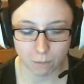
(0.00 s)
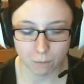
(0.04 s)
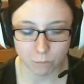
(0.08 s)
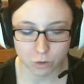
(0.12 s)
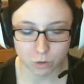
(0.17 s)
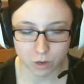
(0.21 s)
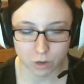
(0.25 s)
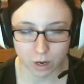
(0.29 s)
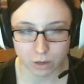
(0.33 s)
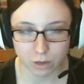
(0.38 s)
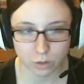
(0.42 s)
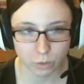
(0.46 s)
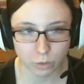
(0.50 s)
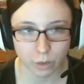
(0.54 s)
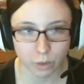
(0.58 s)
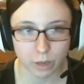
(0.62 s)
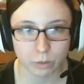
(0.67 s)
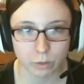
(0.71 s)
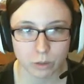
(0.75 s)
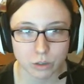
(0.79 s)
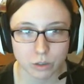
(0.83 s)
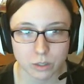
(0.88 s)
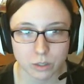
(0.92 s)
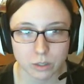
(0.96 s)
Chan Tui,
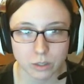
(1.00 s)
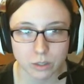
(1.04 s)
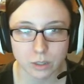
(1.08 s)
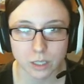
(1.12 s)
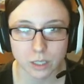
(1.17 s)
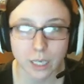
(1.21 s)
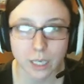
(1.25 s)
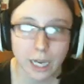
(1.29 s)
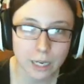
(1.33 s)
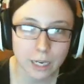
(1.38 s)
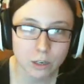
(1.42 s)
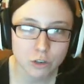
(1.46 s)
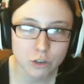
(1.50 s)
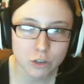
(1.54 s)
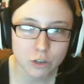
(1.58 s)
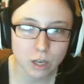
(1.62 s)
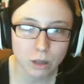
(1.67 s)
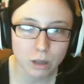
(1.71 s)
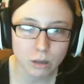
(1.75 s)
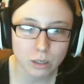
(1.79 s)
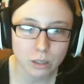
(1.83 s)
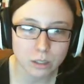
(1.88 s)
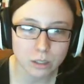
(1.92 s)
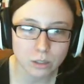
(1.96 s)
which is the cicada
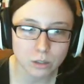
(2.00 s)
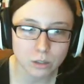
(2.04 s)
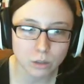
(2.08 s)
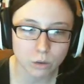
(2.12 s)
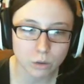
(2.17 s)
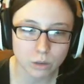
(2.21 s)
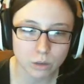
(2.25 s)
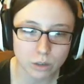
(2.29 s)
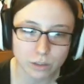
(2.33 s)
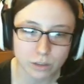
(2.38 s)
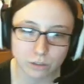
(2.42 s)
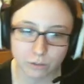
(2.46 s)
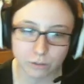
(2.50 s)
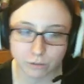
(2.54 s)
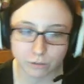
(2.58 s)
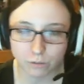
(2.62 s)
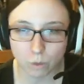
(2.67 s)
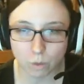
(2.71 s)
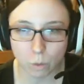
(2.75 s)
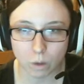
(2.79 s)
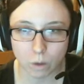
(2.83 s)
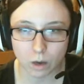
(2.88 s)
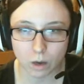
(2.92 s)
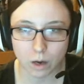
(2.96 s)
shell, is good
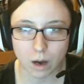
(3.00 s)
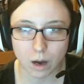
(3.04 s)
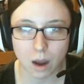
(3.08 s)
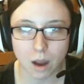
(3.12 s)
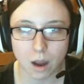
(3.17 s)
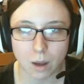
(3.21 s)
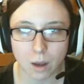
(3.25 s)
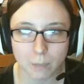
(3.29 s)
for